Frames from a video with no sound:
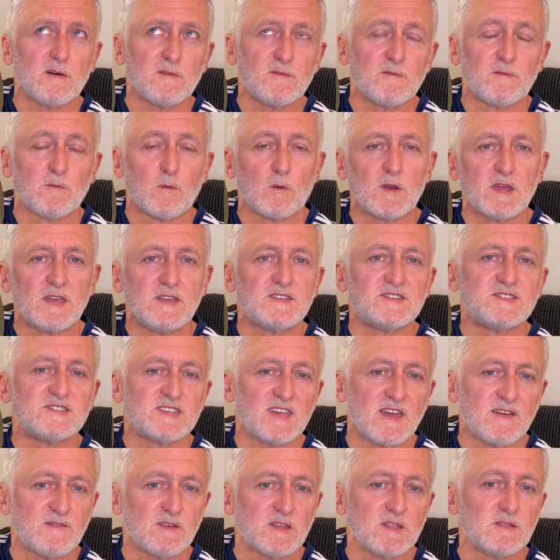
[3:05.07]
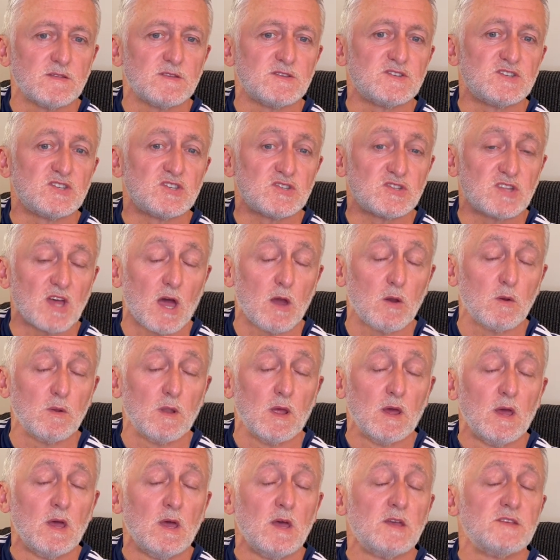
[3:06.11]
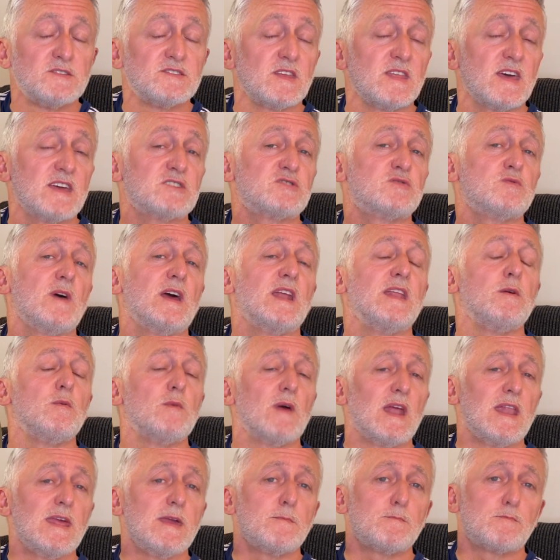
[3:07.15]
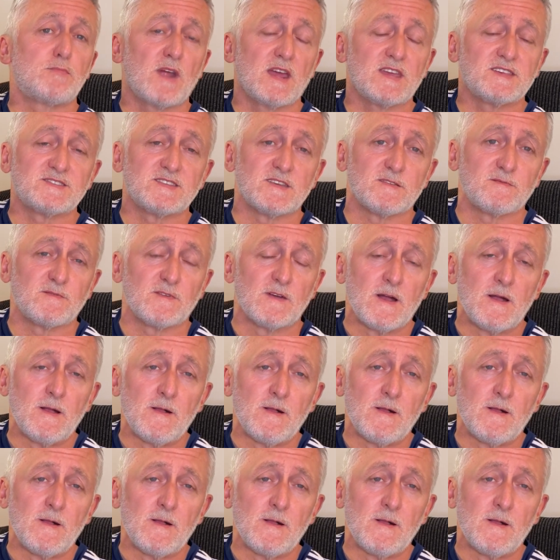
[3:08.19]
47 stone. So that's really, really impressive.